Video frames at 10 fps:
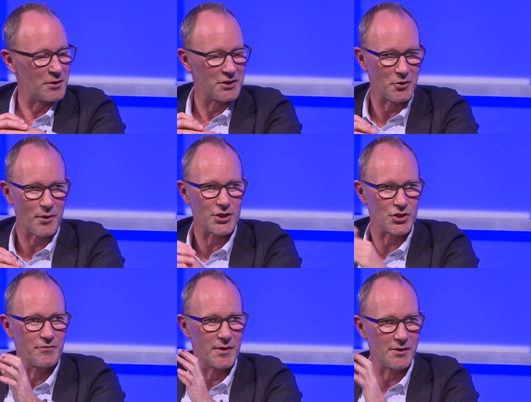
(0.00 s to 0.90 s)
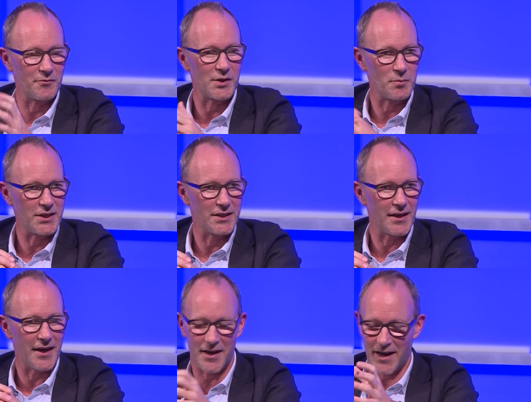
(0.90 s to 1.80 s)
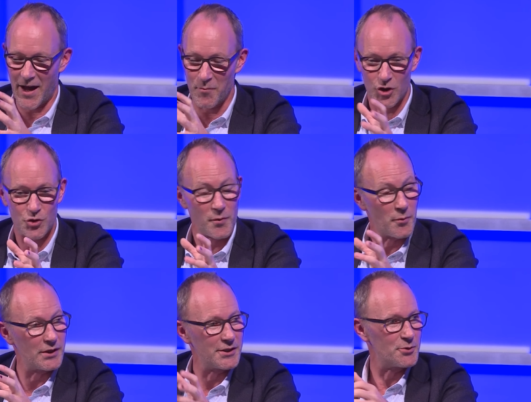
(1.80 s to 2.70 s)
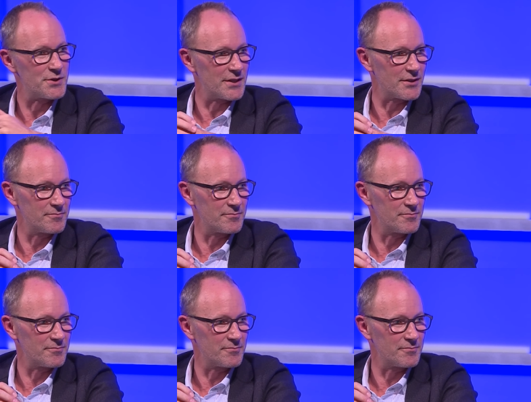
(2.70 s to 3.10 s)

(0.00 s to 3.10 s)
but the question will, will be how much we will use it.